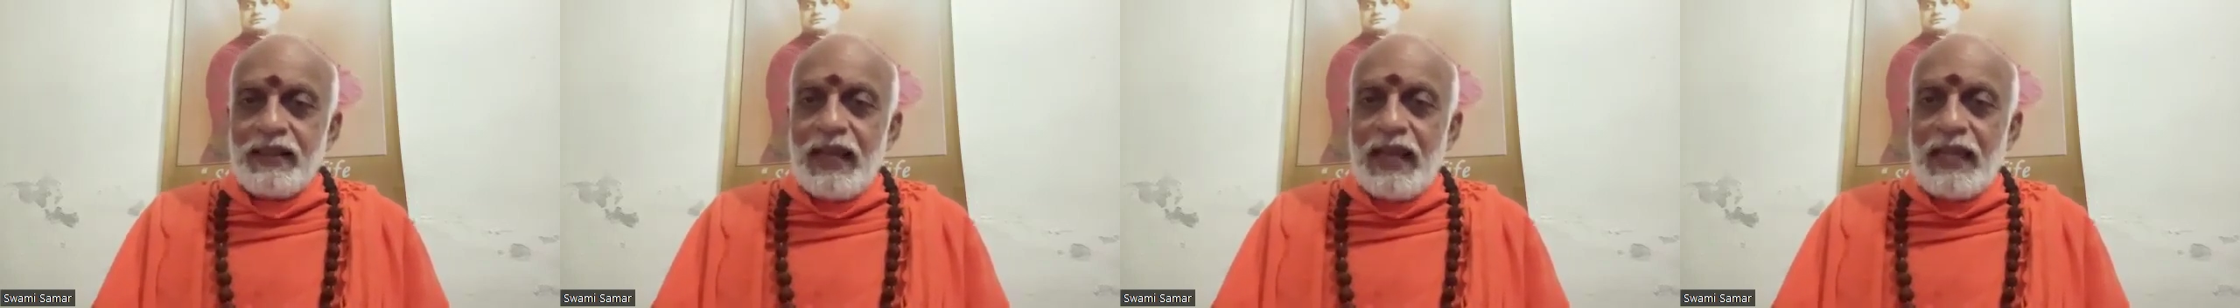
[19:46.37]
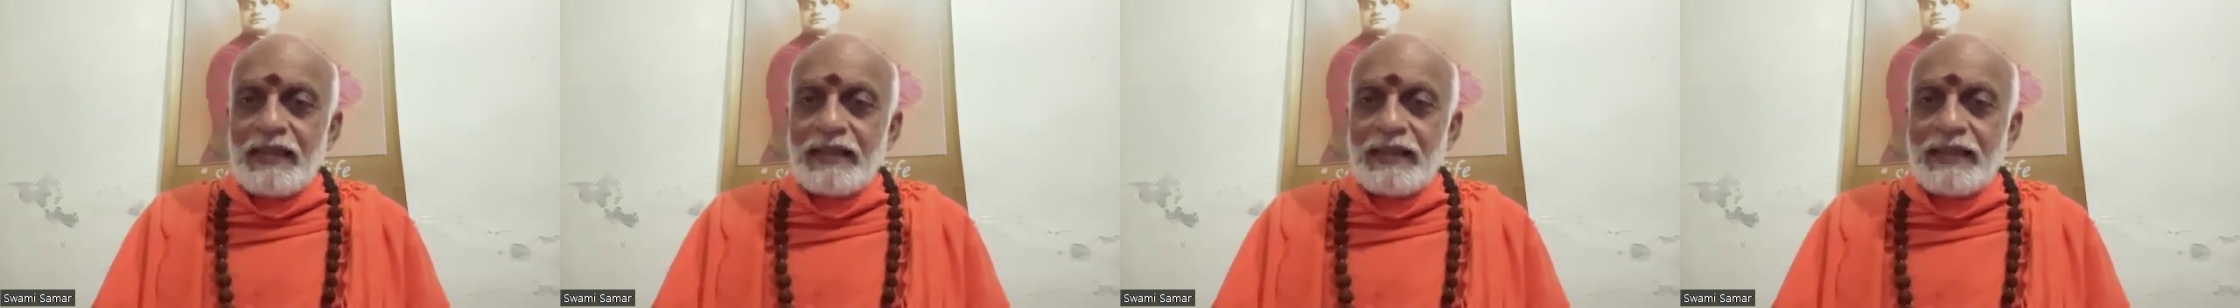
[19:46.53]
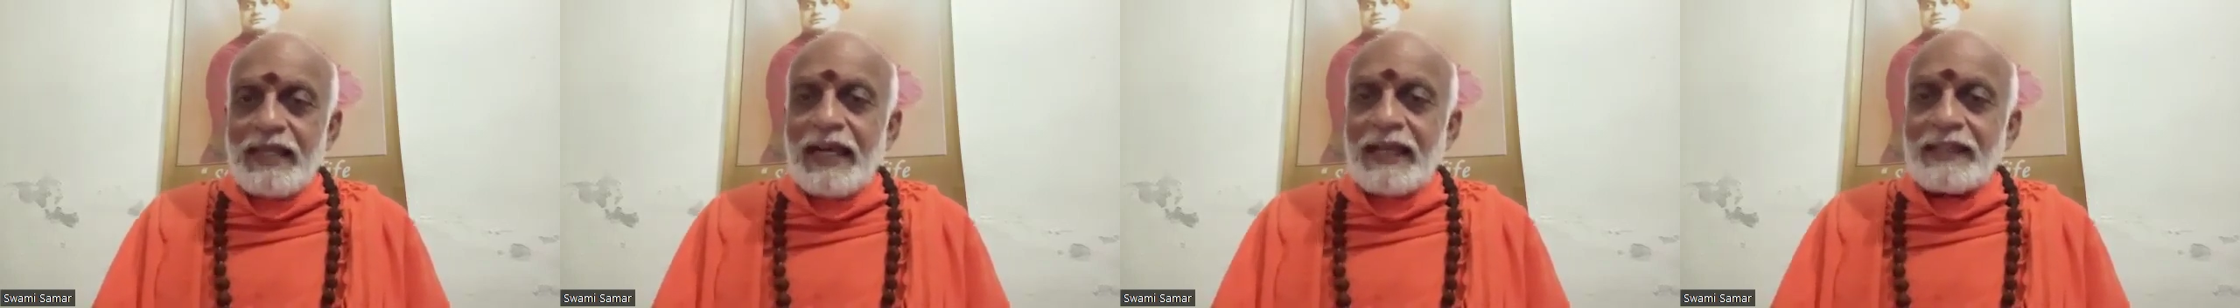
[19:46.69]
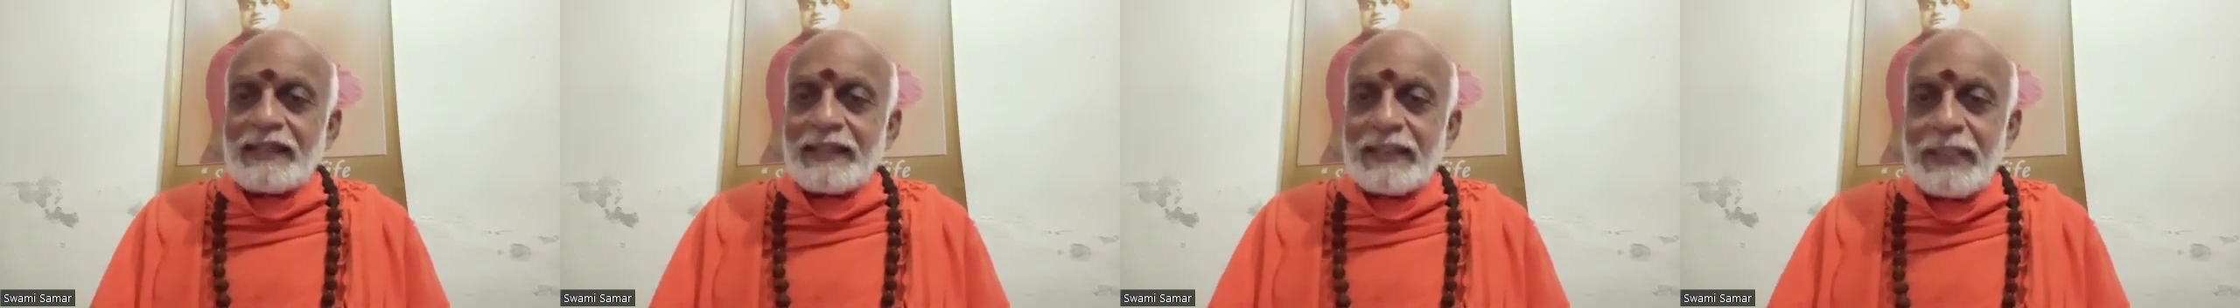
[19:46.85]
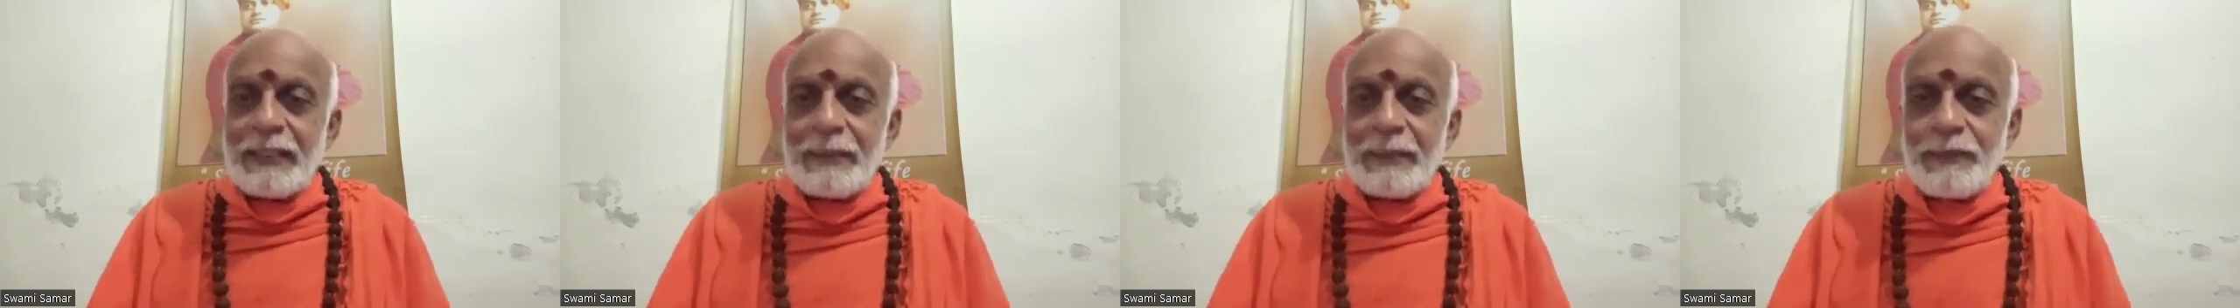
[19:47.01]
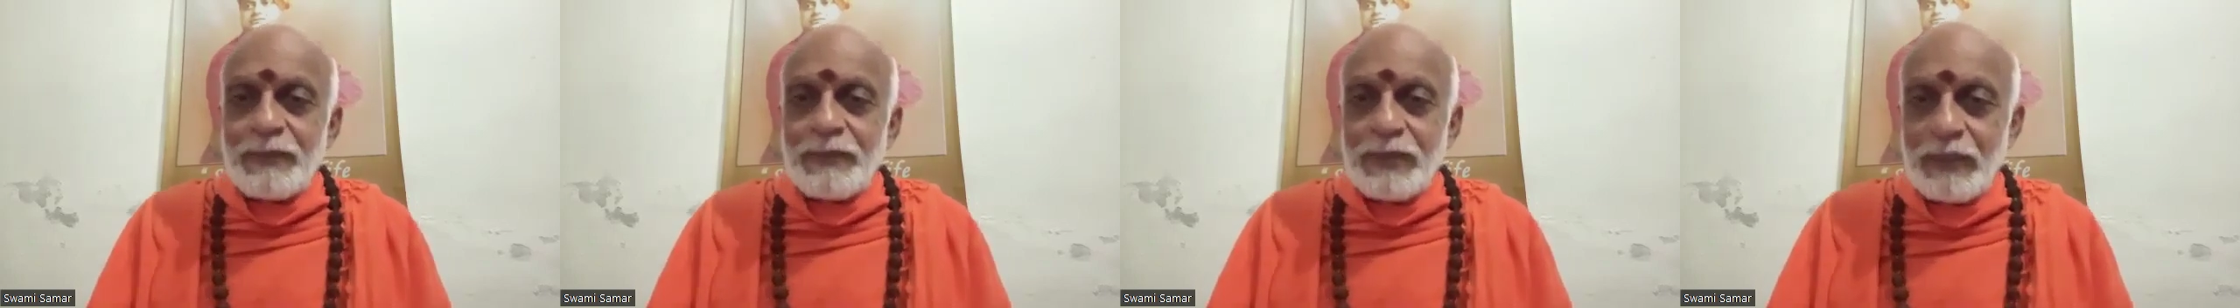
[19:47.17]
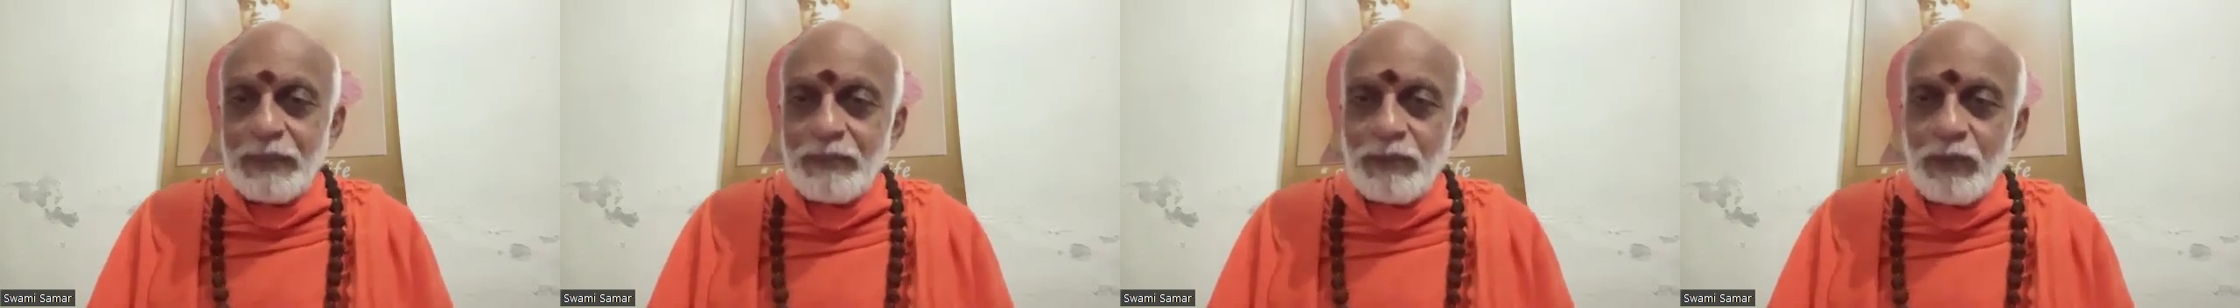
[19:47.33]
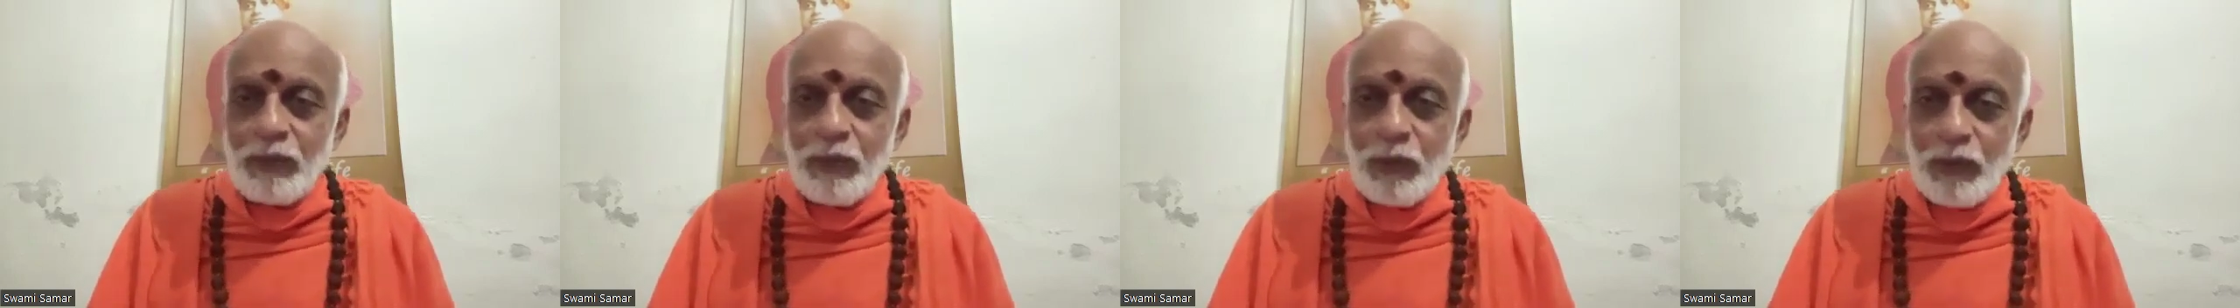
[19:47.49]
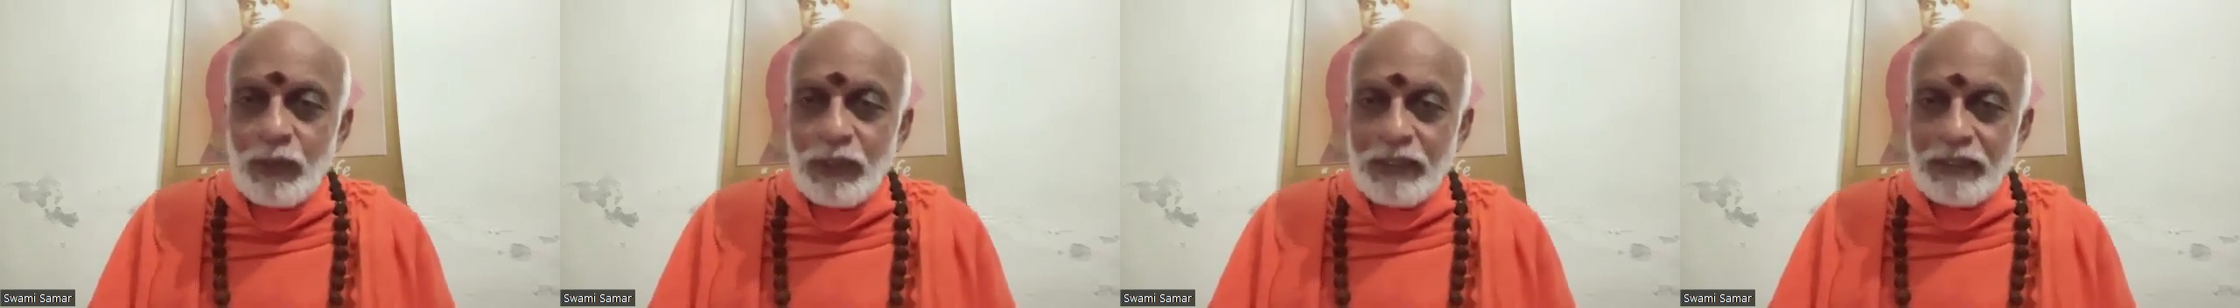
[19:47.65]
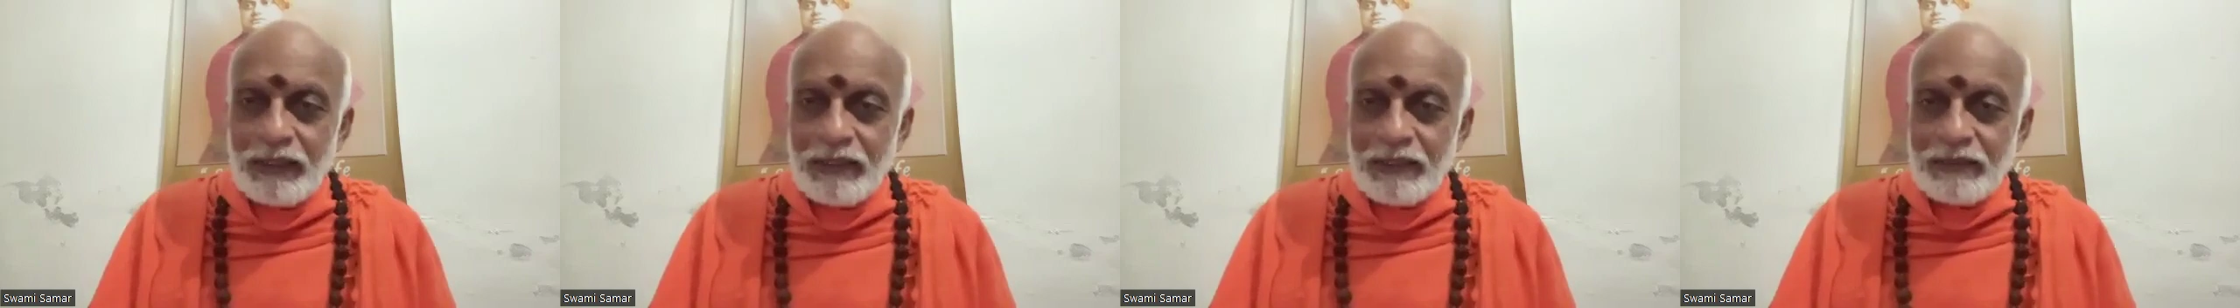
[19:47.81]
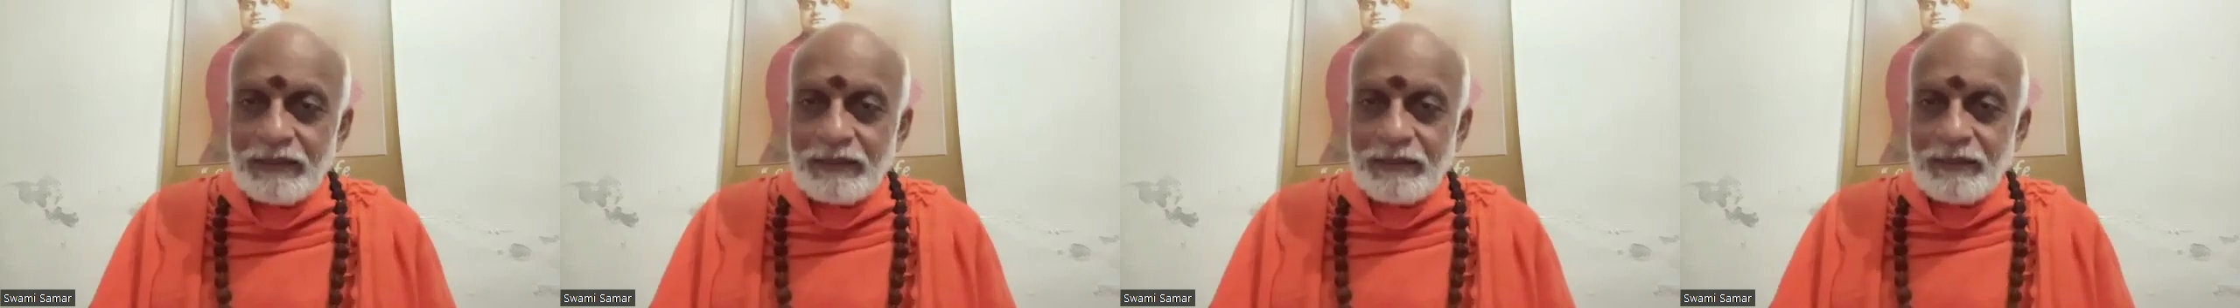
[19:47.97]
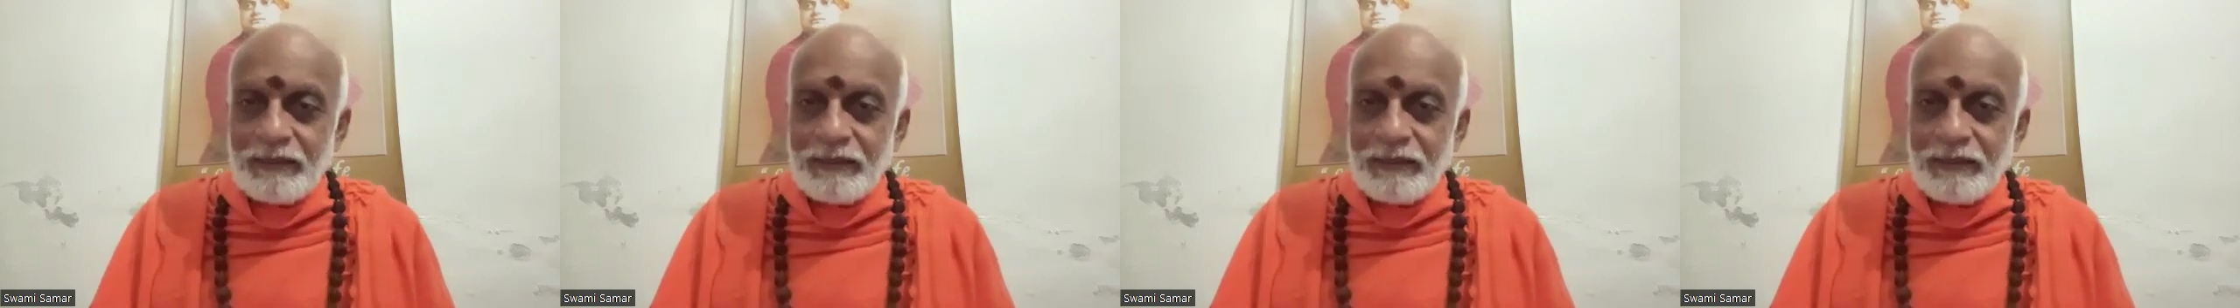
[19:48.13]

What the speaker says: And that keeps him going.